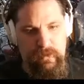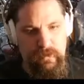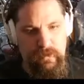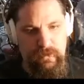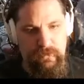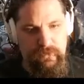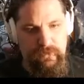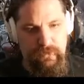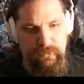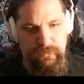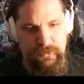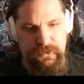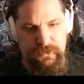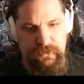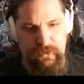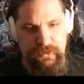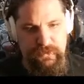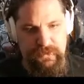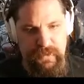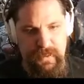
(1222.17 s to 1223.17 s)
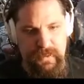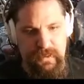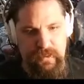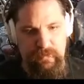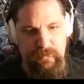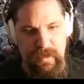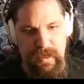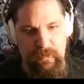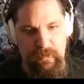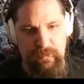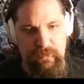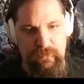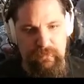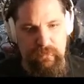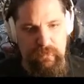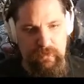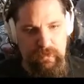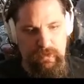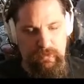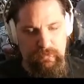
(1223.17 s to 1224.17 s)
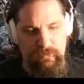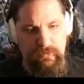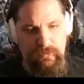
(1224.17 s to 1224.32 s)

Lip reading: So be sure to take him out before